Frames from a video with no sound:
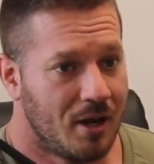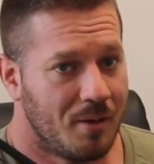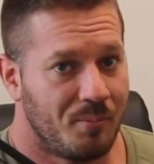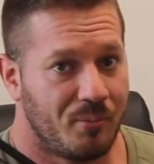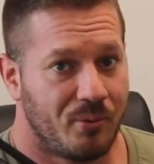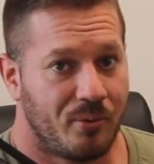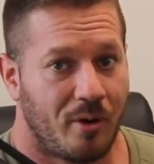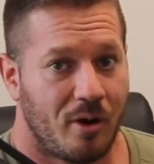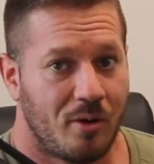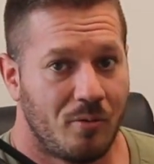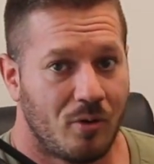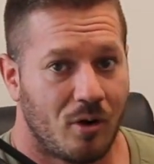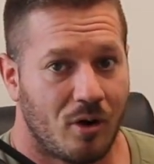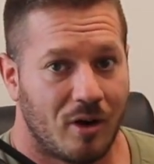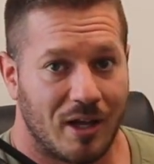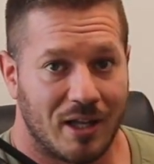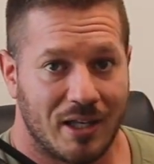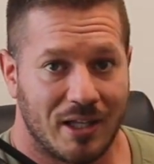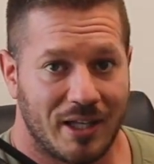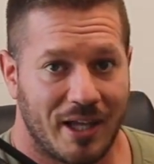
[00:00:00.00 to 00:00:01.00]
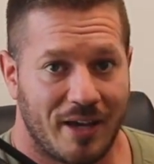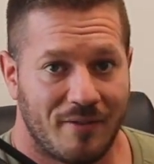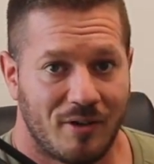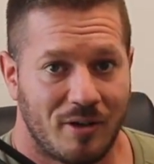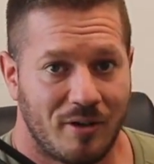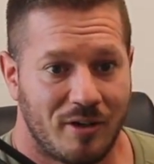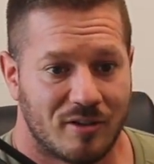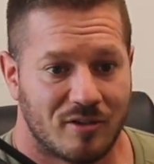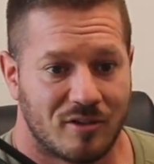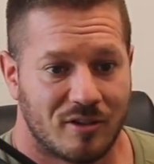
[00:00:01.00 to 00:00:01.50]
Pro Raw
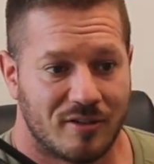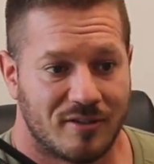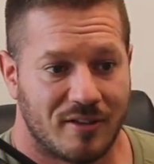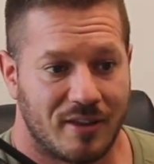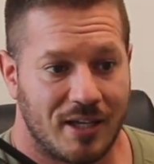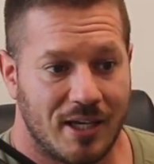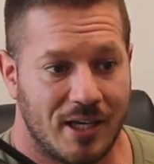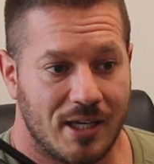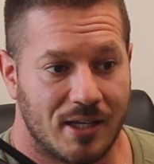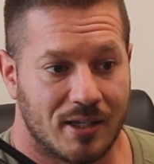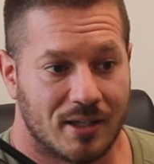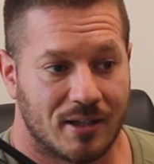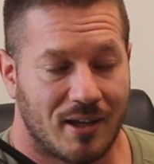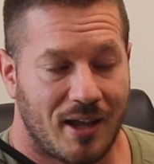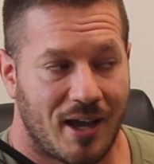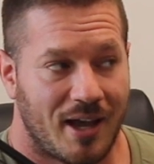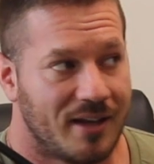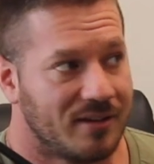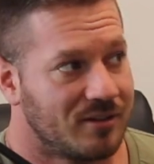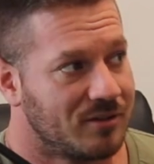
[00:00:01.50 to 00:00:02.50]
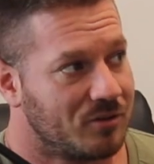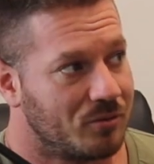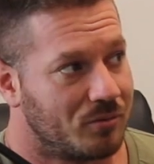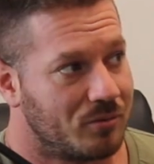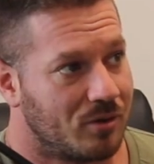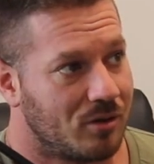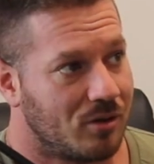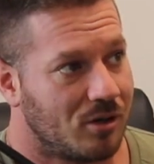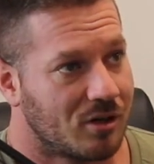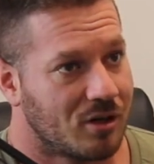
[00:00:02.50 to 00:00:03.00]
11, which is the last
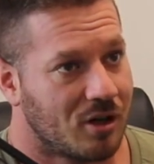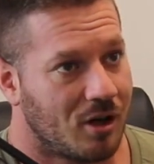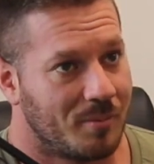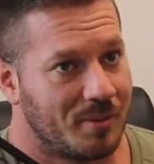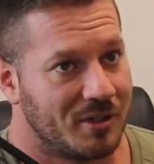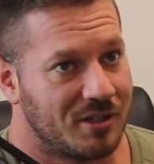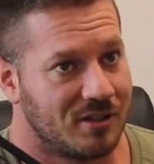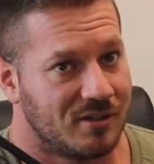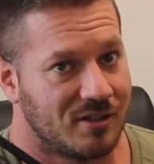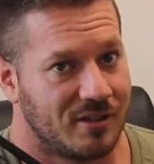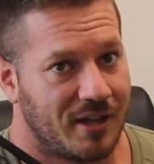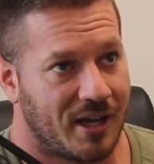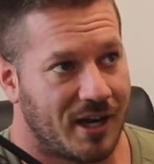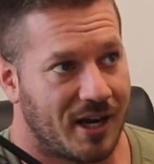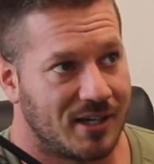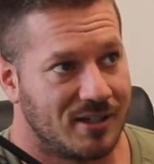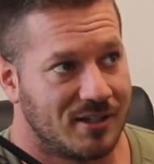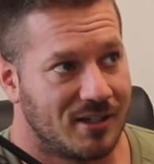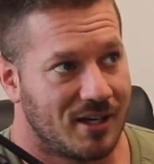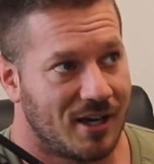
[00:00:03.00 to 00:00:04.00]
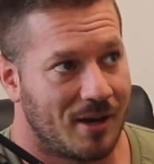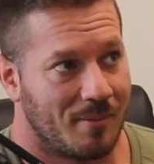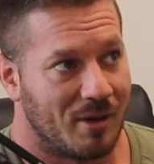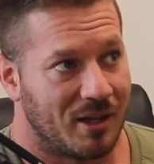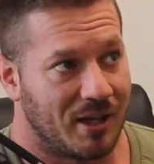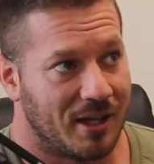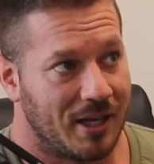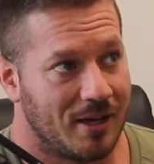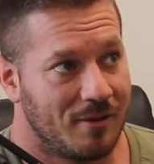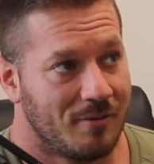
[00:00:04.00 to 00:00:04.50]
Raw competition that I did, I
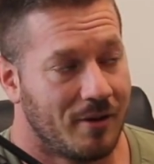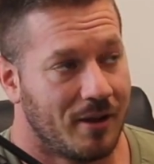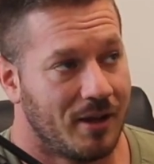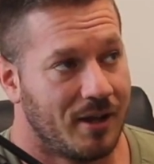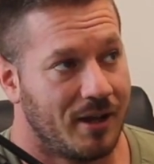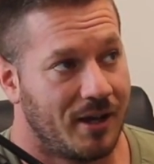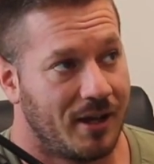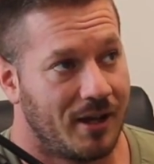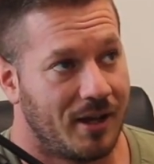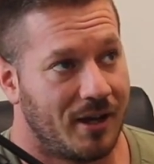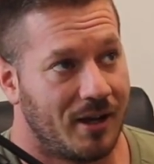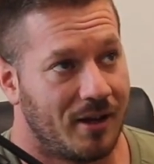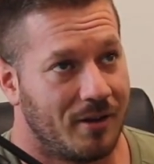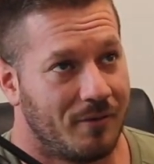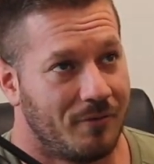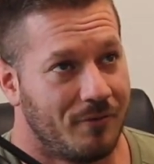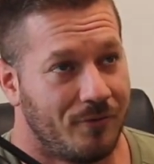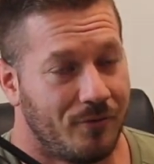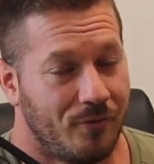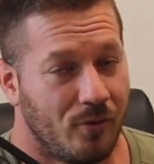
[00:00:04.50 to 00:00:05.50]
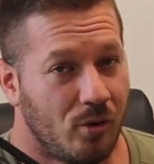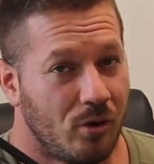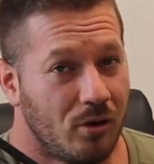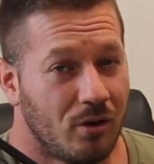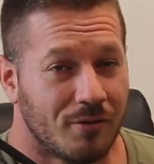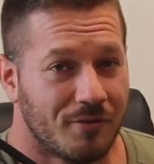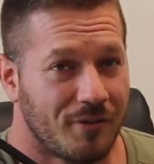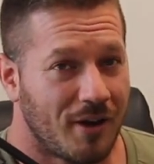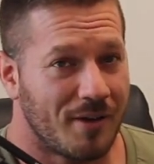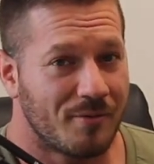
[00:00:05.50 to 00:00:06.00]
believe. 4
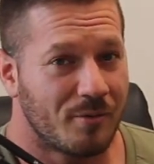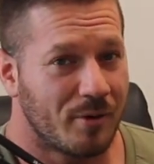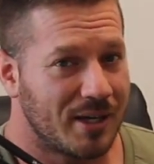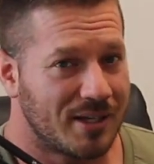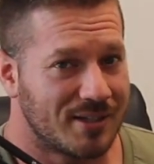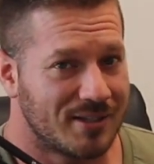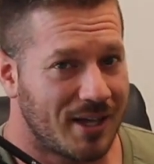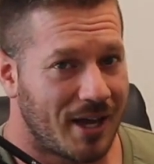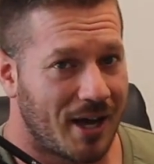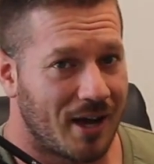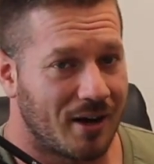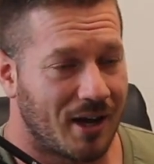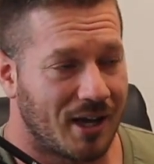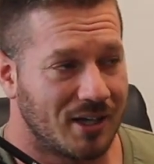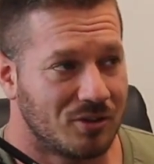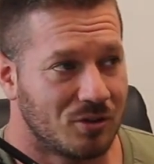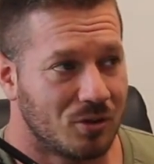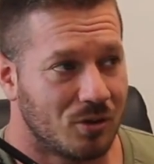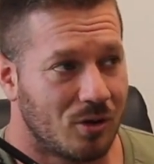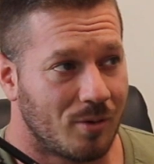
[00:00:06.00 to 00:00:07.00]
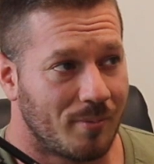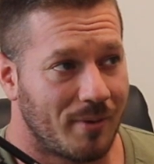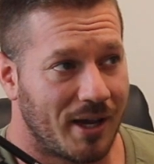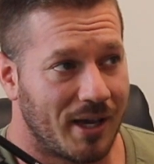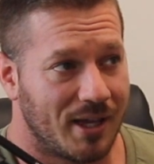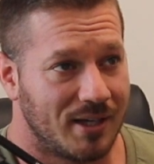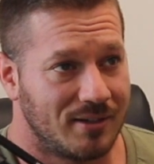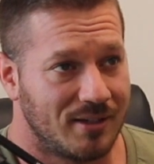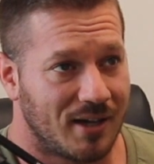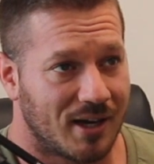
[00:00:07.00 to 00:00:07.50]
or 5 weeks out, I tore
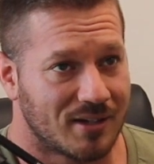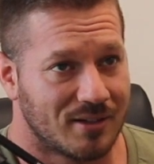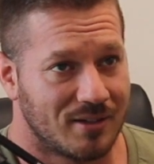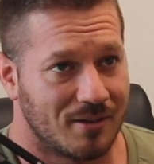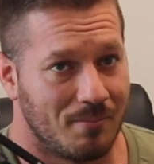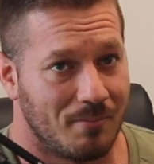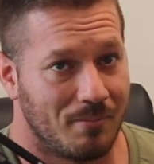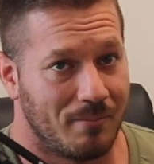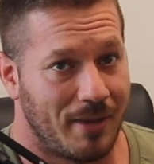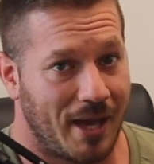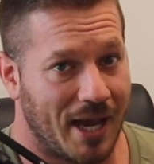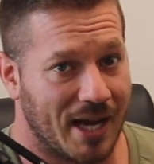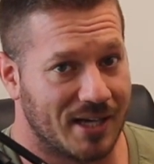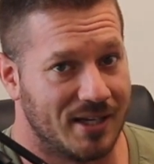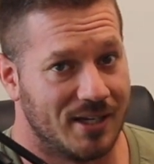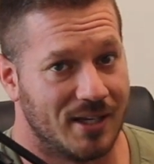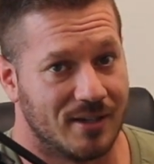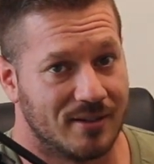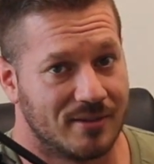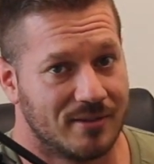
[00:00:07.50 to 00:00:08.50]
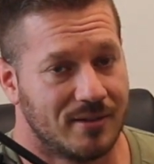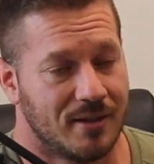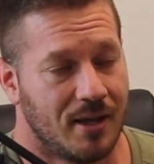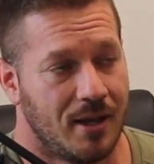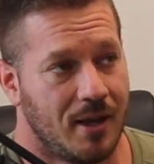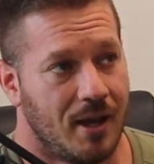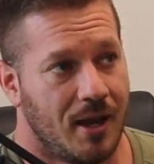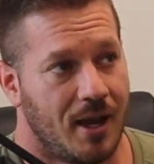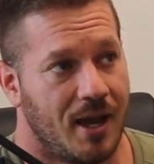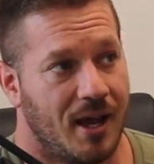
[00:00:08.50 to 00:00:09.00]
my adductor magnus.
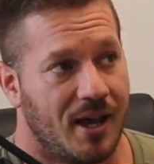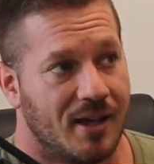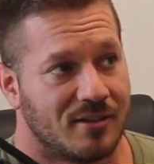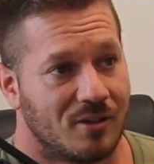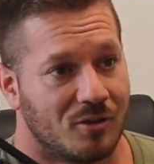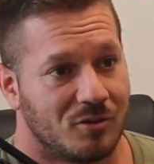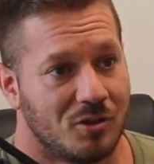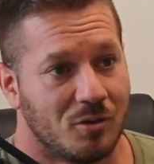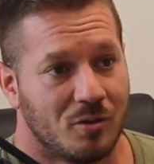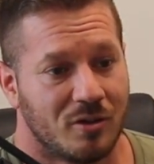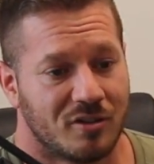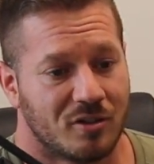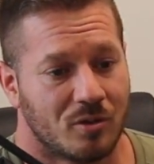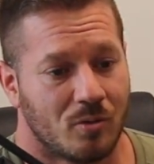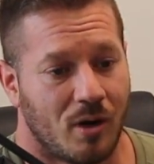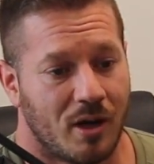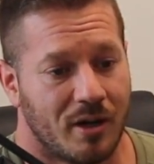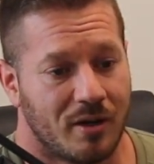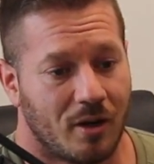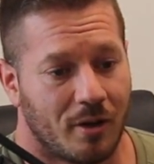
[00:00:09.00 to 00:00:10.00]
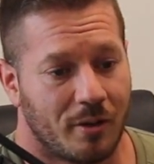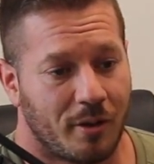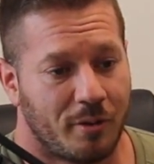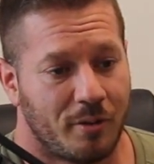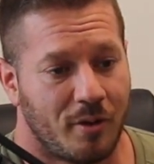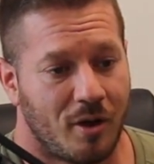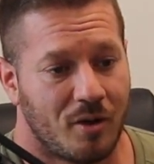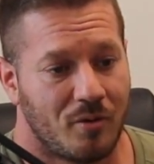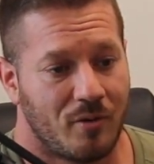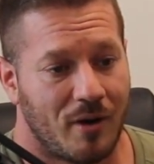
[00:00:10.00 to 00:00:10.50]
So I was doing a squat, and on the
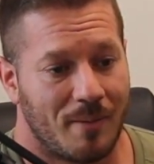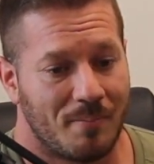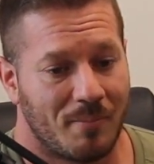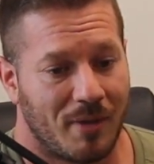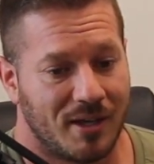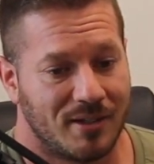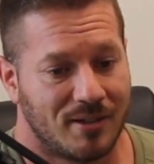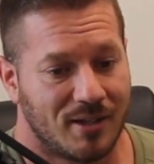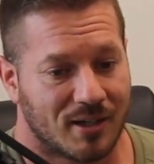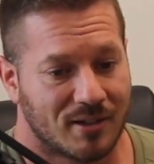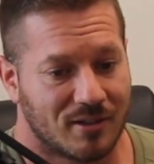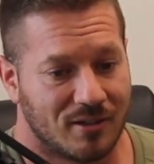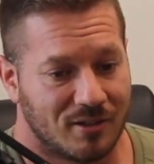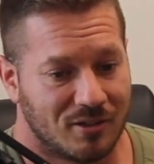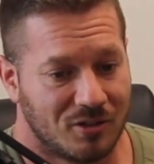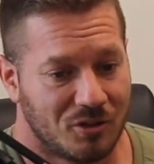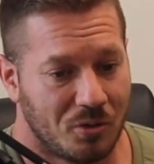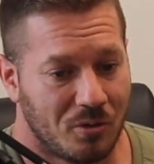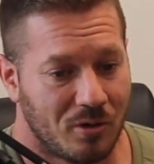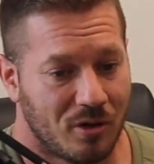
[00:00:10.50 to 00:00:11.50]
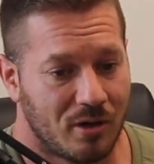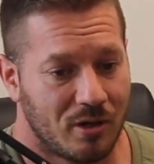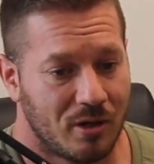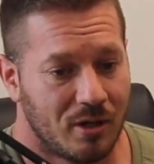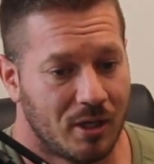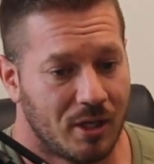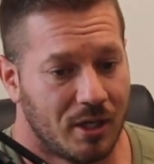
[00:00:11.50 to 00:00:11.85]
3rd rep, my adductor tore.